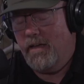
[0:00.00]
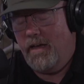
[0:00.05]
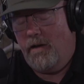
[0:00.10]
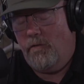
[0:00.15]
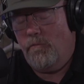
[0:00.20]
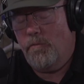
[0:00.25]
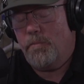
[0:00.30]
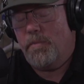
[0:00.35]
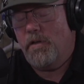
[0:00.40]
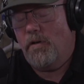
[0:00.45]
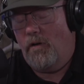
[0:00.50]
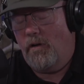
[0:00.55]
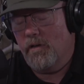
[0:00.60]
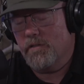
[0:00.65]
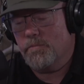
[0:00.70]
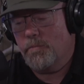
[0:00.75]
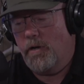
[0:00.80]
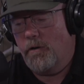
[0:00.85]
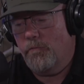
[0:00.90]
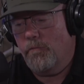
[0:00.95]
That would be
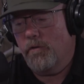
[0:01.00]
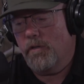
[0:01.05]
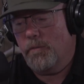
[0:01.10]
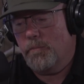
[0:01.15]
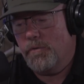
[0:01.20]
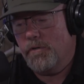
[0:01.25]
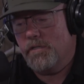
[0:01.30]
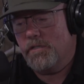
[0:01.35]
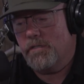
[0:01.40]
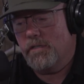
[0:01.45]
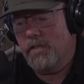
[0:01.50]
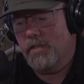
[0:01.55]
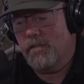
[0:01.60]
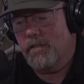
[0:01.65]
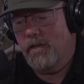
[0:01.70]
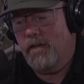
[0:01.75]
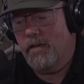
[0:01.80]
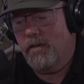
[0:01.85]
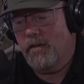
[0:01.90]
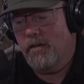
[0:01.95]
awesome. I'd really appreciate
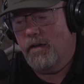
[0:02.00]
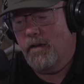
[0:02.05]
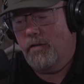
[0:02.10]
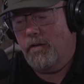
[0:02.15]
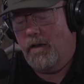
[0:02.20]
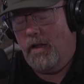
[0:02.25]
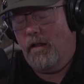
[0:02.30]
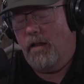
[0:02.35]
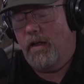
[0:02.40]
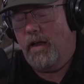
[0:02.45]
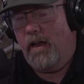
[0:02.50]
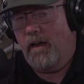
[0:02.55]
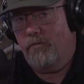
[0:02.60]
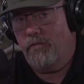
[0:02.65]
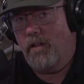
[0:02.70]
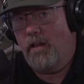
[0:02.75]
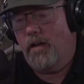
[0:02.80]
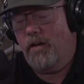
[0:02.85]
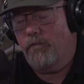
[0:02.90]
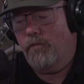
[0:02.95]
that, and I'd
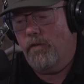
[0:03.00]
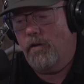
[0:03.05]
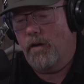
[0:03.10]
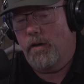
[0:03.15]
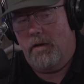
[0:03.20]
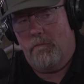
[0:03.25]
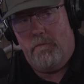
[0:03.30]
have a lot of fun.